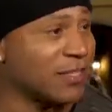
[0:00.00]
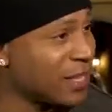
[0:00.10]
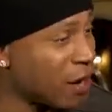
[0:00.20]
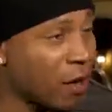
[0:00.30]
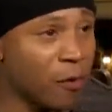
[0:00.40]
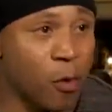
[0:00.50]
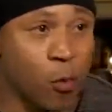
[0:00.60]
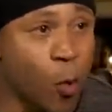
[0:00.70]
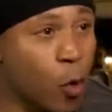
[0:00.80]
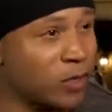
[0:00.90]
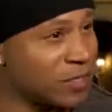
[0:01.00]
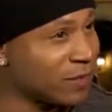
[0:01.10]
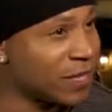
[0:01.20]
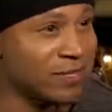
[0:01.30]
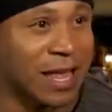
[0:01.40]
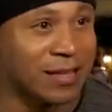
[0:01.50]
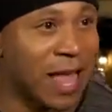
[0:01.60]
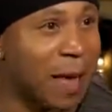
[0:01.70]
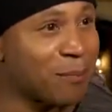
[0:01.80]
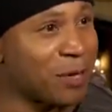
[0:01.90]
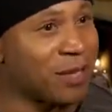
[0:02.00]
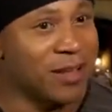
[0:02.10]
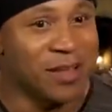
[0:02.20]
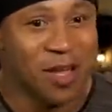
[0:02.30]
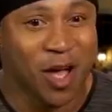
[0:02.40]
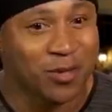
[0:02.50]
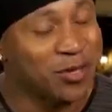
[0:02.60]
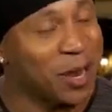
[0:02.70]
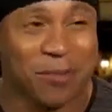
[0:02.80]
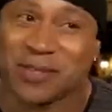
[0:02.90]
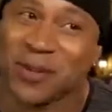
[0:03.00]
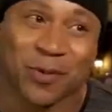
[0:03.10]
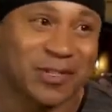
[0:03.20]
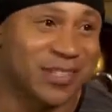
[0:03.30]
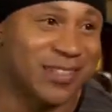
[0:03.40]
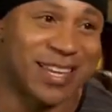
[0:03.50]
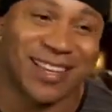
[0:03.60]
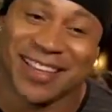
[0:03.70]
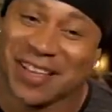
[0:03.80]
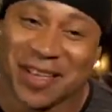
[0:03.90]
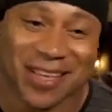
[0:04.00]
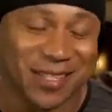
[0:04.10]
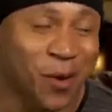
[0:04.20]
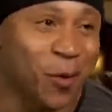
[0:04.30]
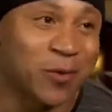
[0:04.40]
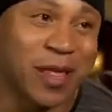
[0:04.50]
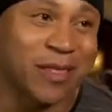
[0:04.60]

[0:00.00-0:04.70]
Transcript: there are other awards and things like that, but 100 episodes is is a whole nother